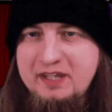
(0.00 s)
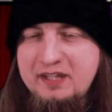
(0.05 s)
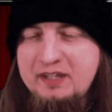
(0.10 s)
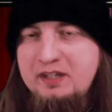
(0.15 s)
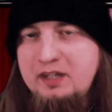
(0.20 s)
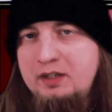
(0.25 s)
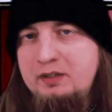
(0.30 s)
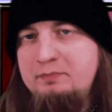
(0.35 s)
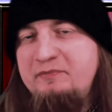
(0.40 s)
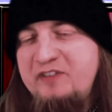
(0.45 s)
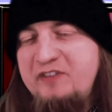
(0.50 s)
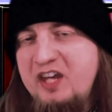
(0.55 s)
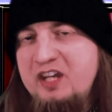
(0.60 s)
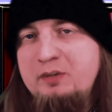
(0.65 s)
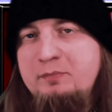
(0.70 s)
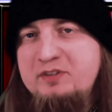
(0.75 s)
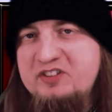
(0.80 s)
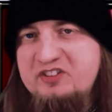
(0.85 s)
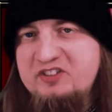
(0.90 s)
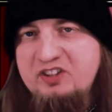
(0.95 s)
and
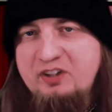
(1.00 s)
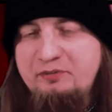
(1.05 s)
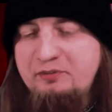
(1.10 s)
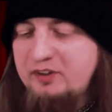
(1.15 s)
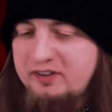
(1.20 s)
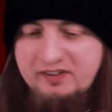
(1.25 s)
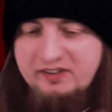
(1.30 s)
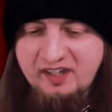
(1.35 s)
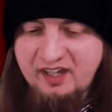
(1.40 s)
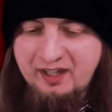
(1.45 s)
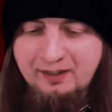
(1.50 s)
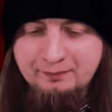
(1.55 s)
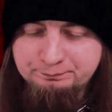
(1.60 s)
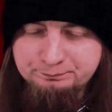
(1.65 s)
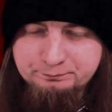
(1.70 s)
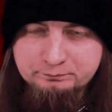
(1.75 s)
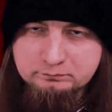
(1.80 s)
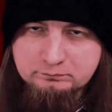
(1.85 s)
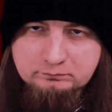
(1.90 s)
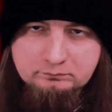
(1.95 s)
Venom and stuff like that?
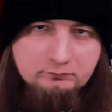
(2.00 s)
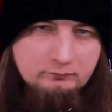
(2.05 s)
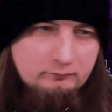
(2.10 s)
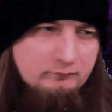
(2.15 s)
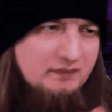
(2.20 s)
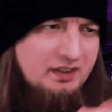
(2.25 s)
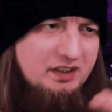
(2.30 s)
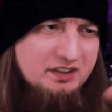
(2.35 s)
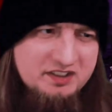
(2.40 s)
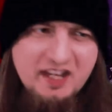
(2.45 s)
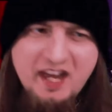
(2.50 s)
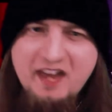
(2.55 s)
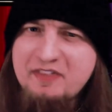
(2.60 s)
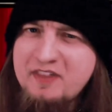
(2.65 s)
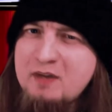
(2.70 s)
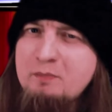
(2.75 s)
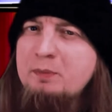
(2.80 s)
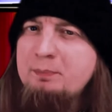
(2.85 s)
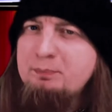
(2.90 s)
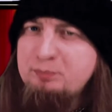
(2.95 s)
Yeah, they
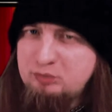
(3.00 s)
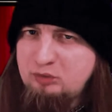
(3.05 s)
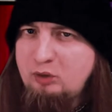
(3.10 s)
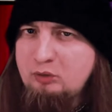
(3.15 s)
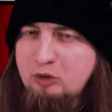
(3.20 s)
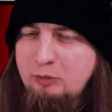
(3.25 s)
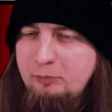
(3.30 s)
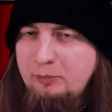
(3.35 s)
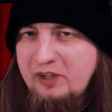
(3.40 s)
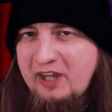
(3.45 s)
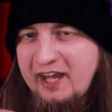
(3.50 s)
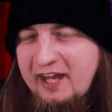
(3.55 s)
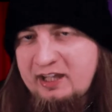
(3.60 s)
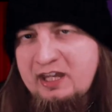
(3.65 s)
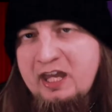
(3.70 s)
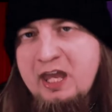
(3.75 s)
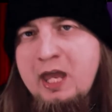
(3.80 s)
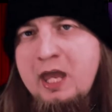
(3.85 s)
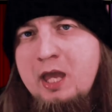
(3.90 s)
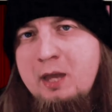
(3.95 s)
were proto black,
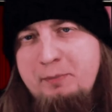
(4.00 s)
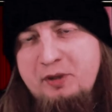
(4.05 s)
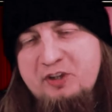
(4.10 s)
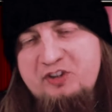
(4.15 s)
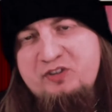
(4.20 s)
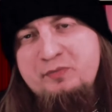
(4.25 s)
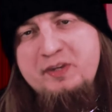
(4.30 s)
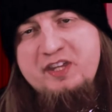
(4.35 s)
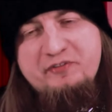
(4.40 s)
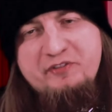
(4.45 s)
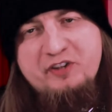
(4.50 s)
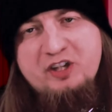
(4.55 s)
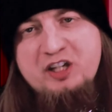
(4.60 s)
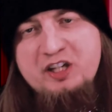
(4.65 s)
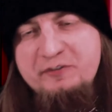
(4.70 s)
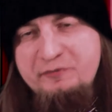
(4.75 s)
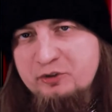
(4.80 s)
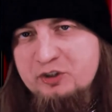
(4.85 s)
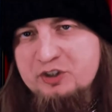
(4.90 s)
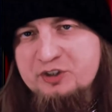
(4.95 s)
but to me, the very
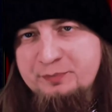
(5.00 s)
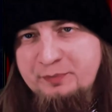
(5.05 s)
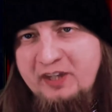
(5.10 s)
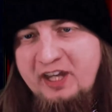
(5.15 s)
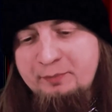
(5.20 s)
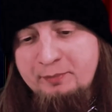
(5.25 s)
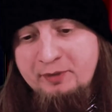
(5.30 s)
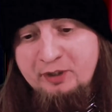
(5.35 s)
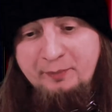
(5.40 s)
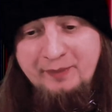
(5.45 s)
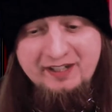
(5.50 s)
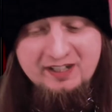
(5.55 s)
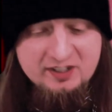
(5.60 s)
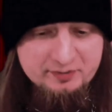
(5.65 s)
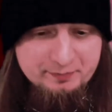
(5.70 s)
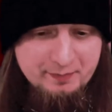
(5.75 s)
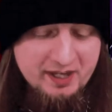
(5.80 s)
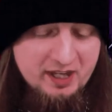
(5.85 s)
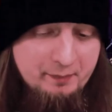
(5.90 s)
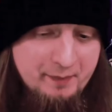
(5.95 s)
first black metal band is
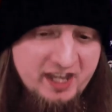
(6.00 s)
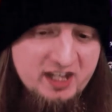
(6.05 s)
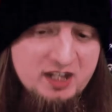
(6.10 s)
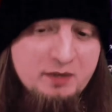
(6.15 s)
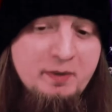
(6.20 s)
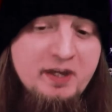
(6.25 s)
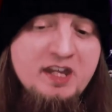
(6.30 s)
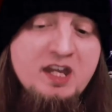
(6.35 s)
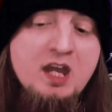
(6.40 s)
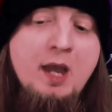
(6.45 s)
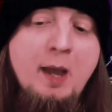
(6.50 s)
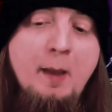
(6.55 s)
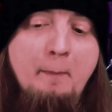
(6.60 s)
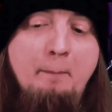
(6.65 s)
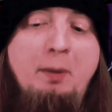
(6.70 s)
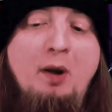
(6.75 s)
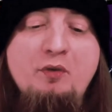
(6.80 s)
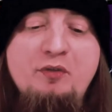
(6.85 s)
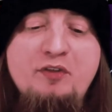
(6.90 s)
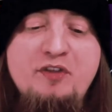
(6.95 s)
Mayhem. Anyway,
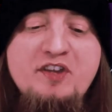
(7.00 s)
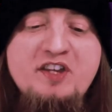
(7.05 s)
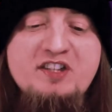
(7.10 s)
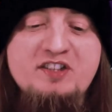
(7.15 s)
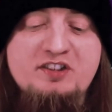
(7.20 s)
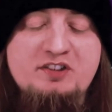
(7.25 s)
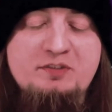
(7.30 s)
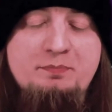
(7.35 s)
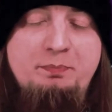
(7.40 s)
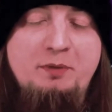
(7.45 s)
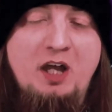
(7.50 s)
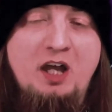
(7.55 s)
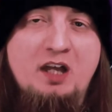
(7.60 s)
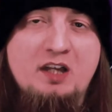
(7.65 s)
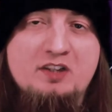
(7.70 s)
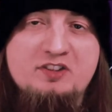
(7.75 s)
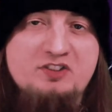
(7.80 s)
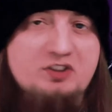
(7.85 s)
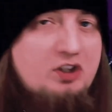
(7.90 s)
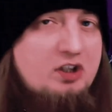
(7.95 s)
both these uh,
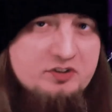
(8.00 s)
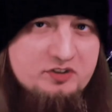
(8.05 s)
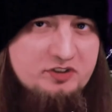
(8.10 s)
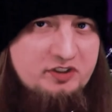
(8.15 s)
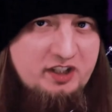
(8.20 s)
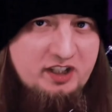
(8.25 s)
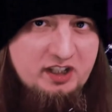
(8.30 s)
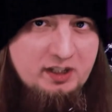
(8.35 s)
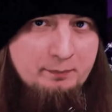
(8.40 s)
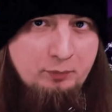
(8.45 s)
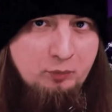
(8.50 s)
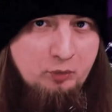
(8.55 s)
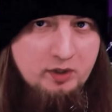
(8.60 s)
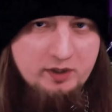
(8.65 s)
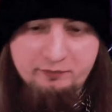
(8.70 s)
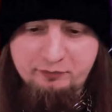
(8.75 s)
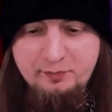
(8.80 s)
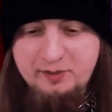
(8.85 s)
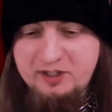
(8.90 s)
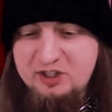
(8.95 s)
songs are getting a point
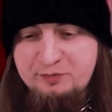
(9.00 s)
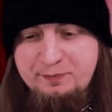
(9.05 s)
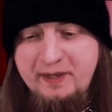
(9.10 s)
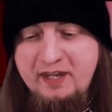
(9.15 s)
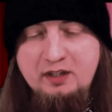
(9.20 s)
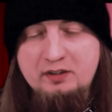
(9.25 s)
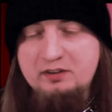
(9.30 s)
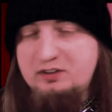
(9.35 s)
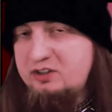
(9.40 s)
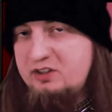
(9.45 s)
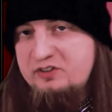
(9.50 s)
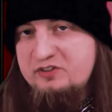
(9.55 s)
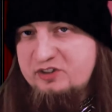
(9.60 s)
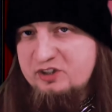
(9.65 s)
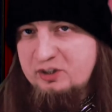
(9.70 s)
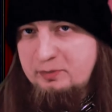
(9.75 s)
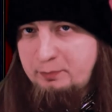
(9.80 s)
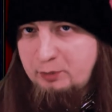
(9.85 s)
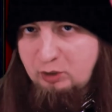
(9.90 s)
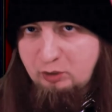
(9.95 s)
from each band because they're
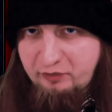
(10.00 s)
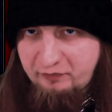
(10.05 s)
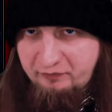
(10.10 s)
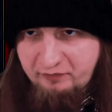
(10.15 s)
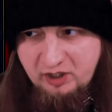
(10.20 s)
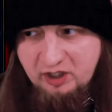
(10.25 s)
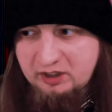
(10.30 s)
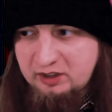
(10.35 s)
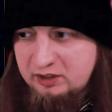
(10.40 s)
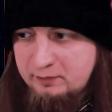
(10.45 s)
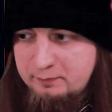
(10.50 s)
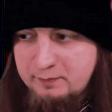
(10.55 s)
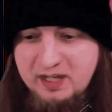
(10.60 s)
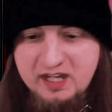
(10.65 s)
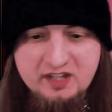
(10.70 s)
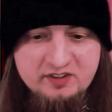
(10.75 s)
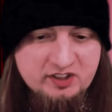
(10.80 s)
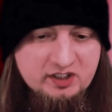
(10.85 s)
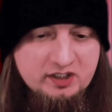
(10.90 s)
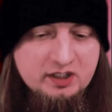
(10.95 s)
both fucking
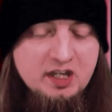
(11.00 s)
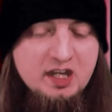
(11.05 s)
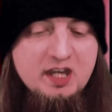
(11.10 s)
amazing.